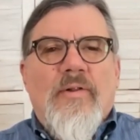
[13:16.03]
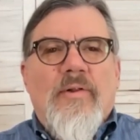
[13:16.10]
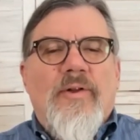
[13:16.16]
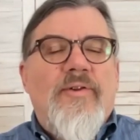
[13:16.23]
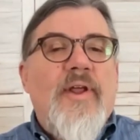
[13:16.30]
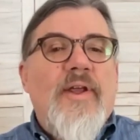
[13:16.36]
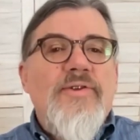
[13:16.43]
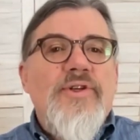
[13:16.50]
The
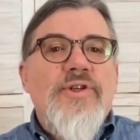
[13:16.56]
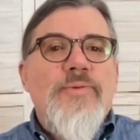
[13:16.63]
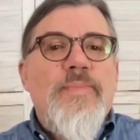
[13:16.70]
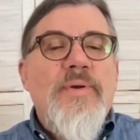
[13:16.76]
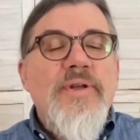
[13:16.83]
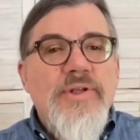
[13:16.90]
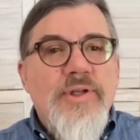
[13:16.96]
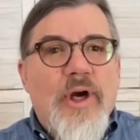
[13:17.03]
test is
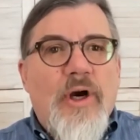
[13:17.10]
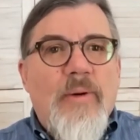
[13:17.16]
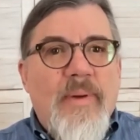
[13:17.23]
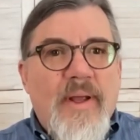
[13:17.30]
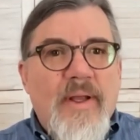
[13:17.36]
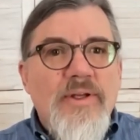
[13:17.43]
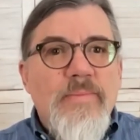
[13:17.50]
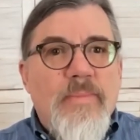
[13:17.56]

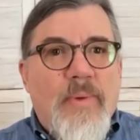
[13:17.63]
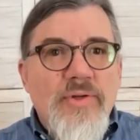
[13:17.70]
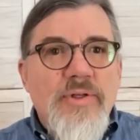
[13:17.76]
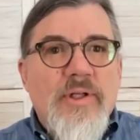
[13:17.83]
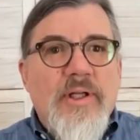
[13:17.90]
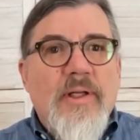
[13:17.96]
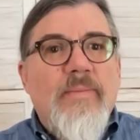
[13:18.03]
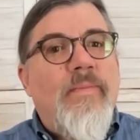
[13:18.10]
PCR-based
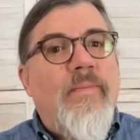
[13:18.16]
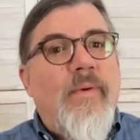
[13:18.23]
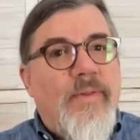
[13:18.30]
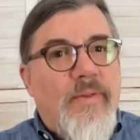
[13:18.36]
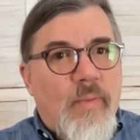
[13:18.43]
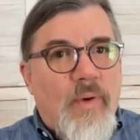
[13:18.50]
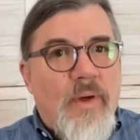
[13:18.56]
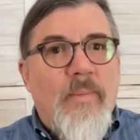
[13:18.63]
mostly with
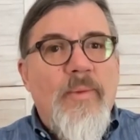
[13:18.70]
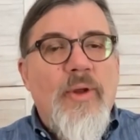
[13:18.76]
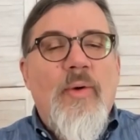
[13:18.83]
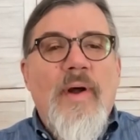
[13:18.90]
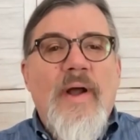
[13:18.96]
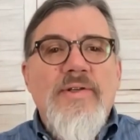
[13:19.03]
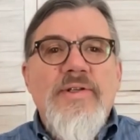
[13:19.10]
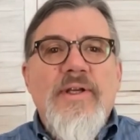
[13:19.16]
the 1
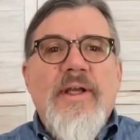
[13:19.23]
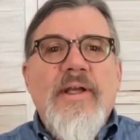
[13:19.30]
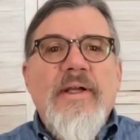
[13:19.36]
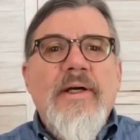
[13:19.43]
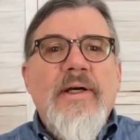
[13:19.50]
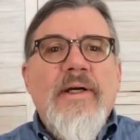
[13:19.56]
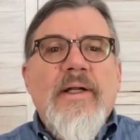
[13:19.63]
immunoassay,